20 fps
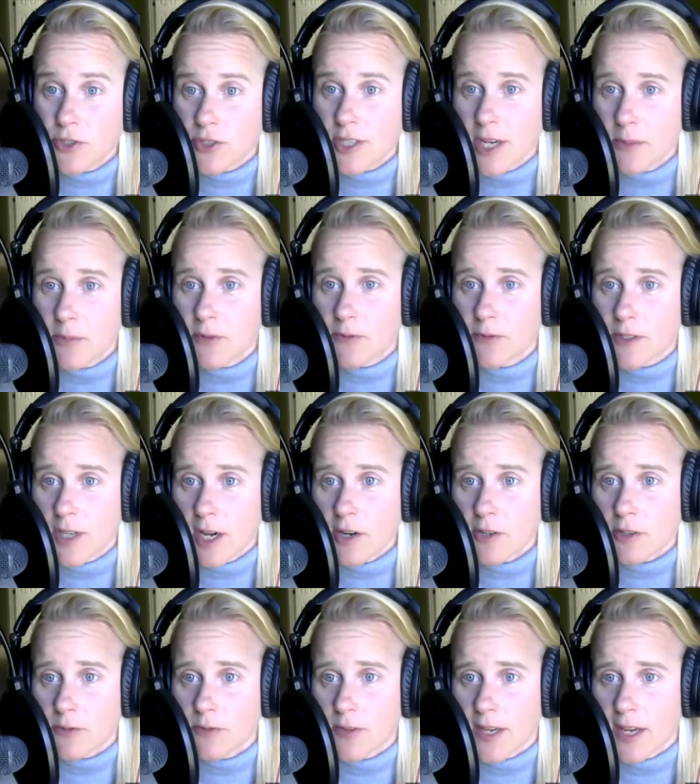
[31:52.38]
type of
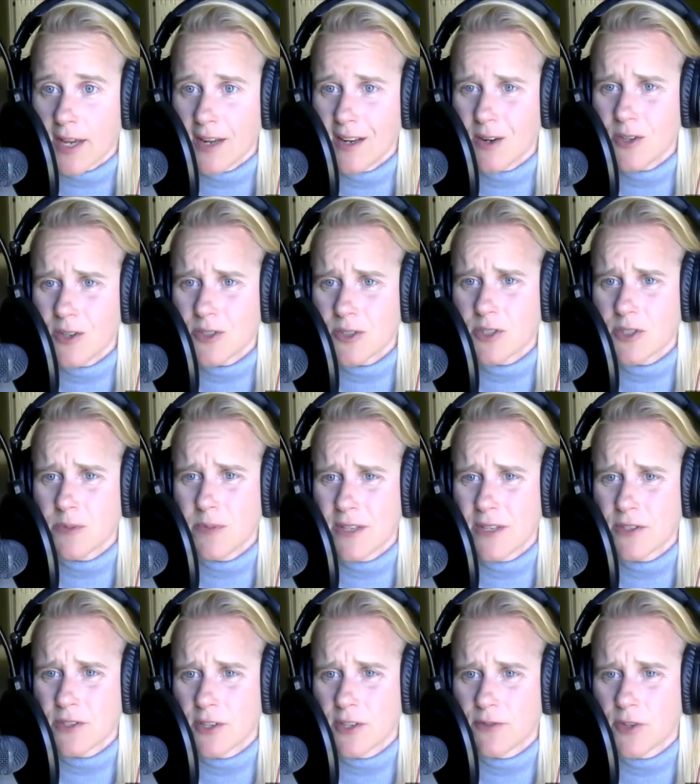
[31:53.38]
photography. And it also
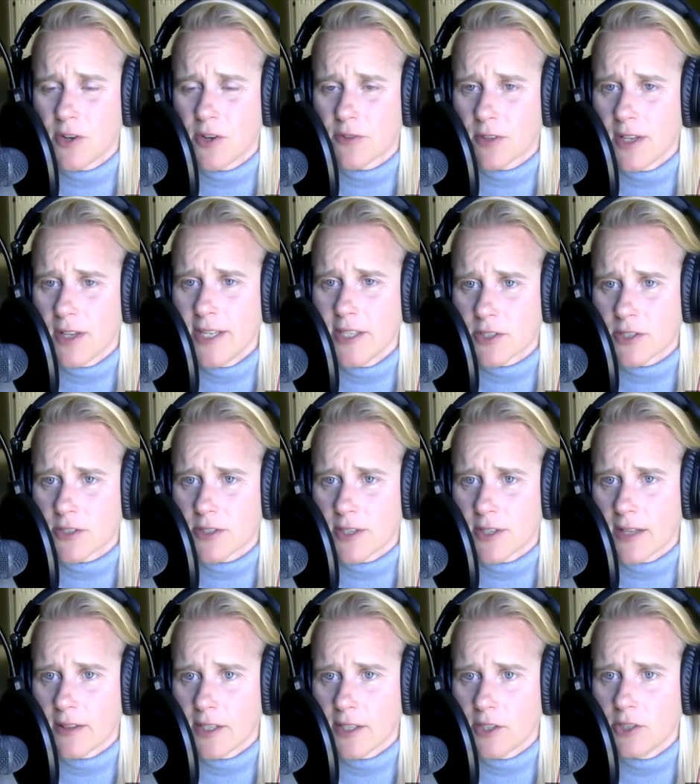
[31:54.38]
depends on if you have clients or
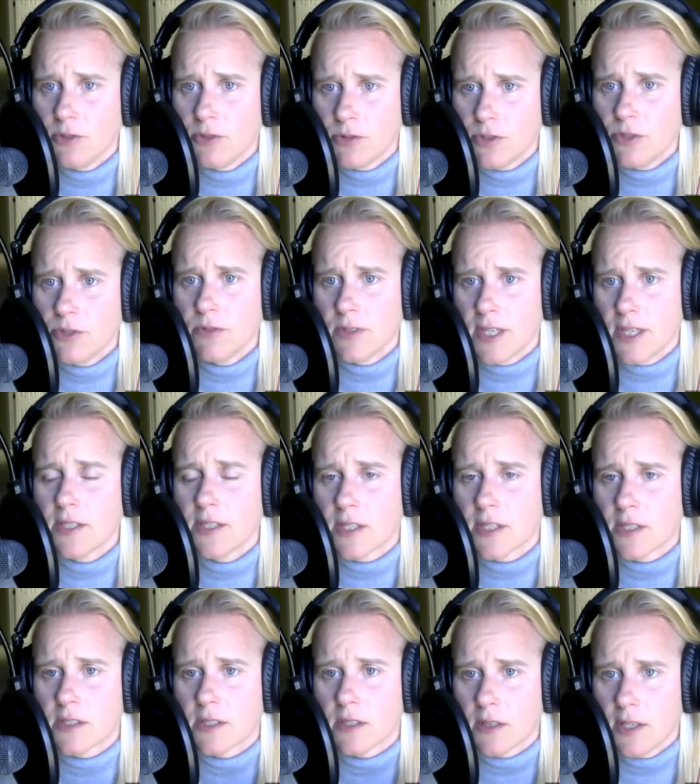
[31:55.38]
not. Like you do need to
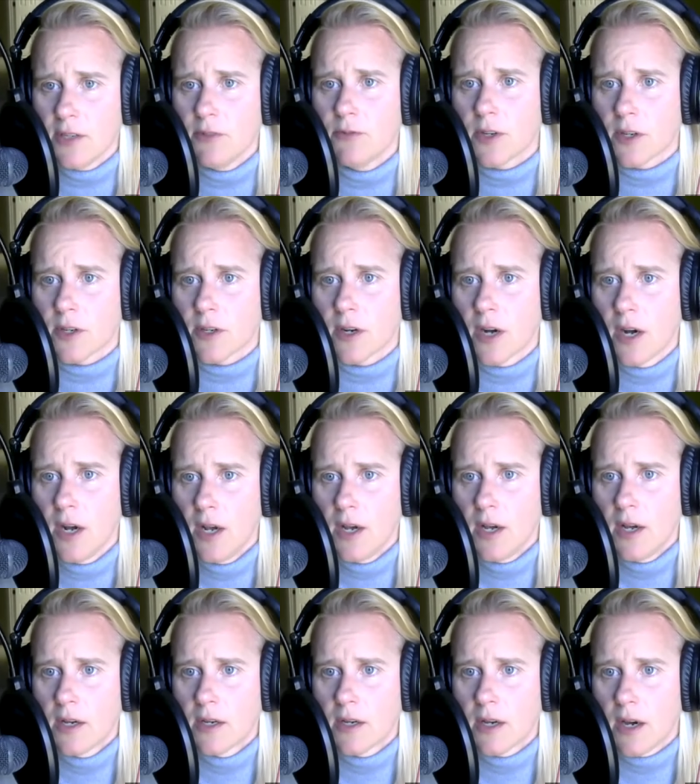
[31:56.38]
deliver
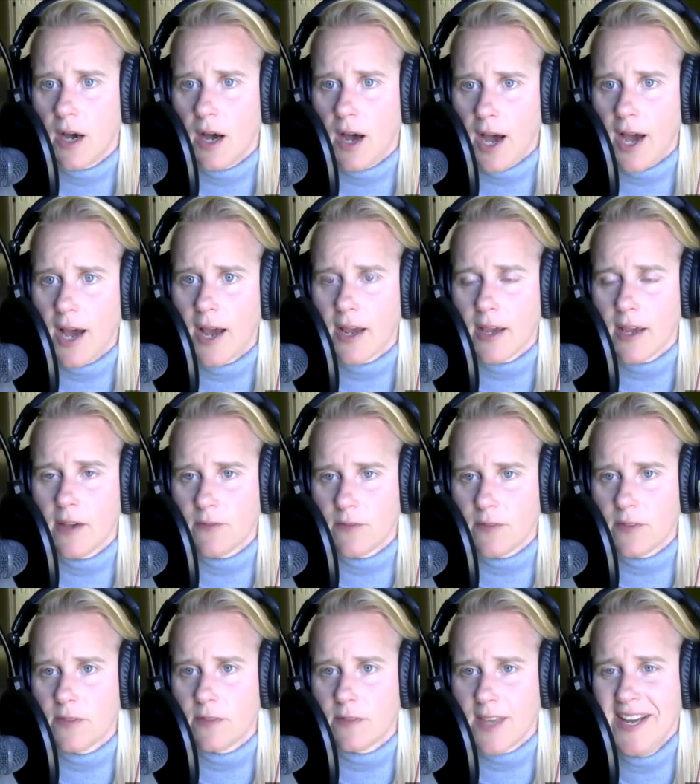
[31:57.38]
a high, if,
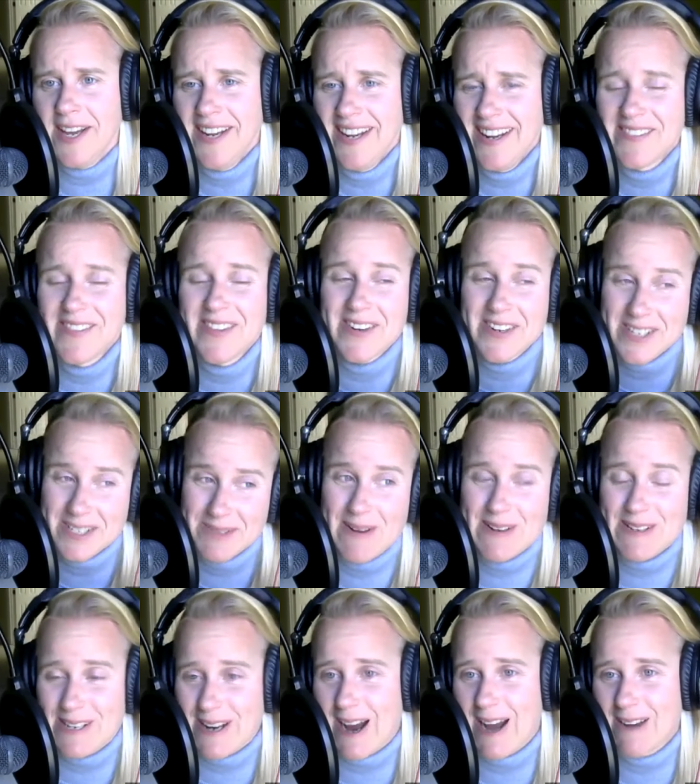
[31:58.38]
they, if they're
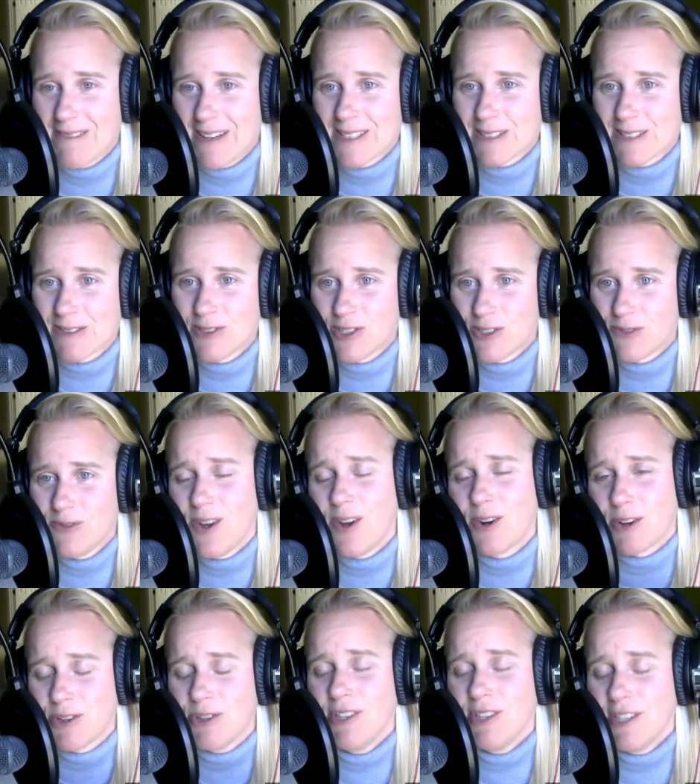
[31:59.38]
expecting a high resolution photo,
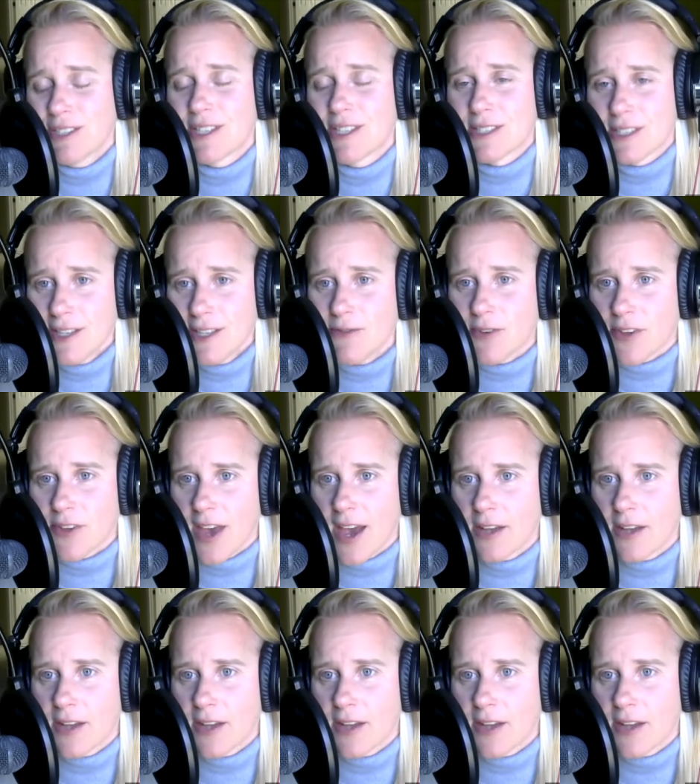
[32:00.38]
you need to deliver that,